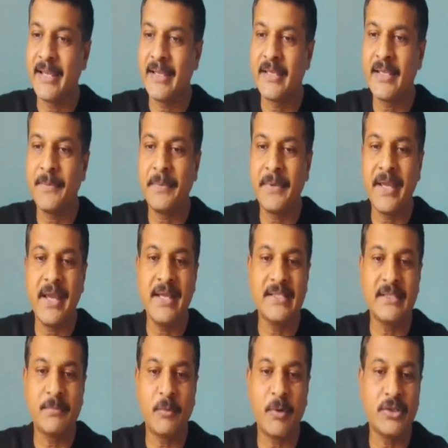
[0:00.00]
If A is
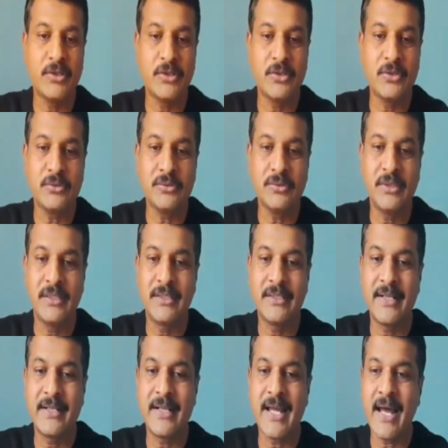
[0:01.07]
a positive,
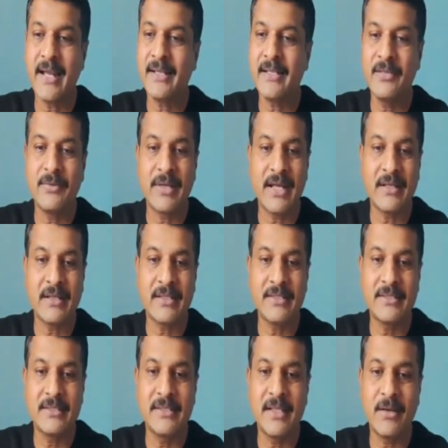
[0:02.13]
then directly you can
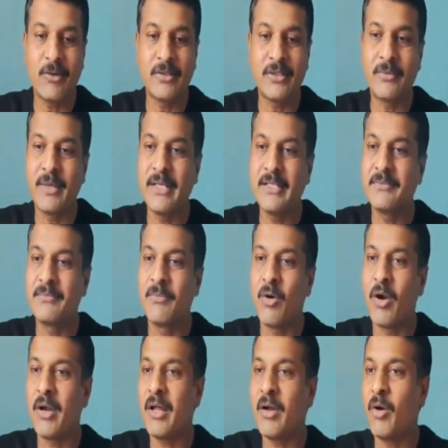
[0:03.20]
consider, otherwise
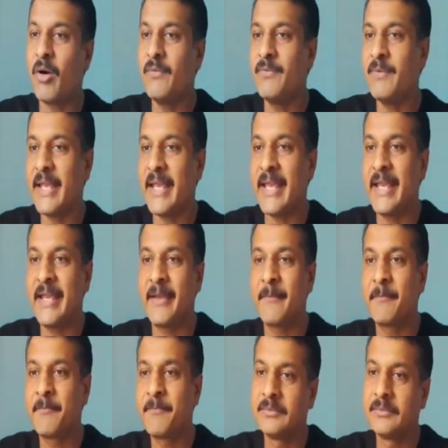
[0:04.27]
mod of A.